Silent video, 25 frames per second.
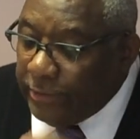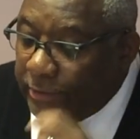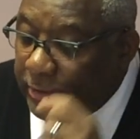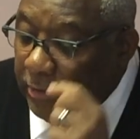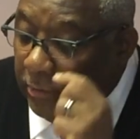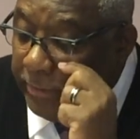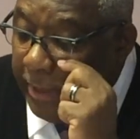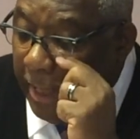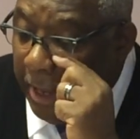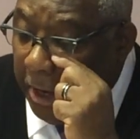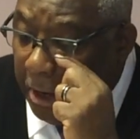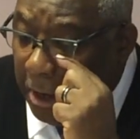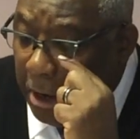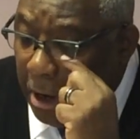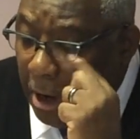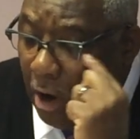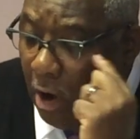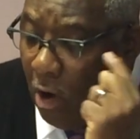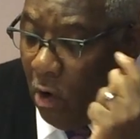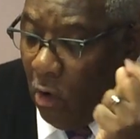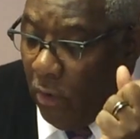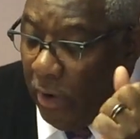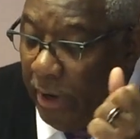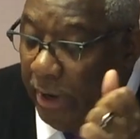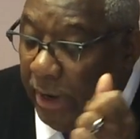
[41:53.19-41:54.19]
So they
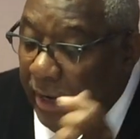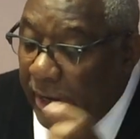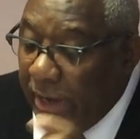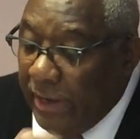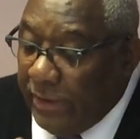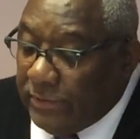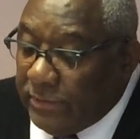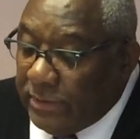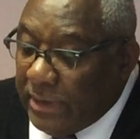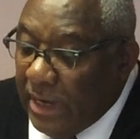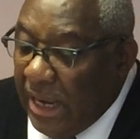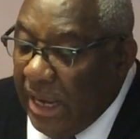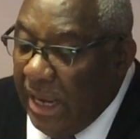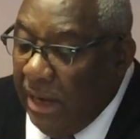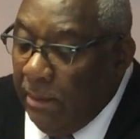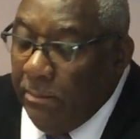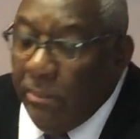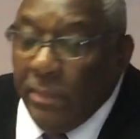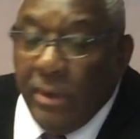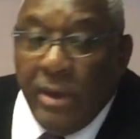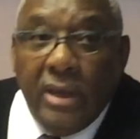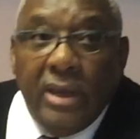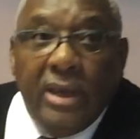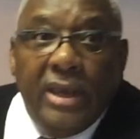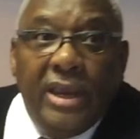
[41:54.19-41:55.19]
called his
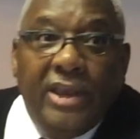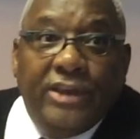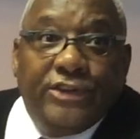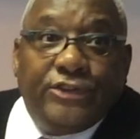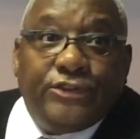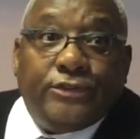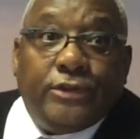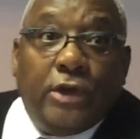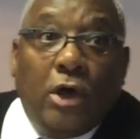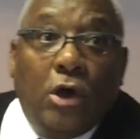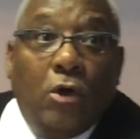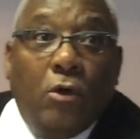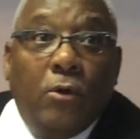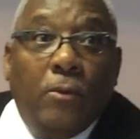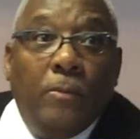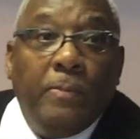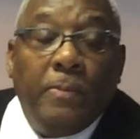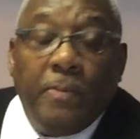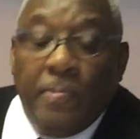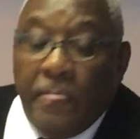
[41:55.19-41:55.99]
name Esau.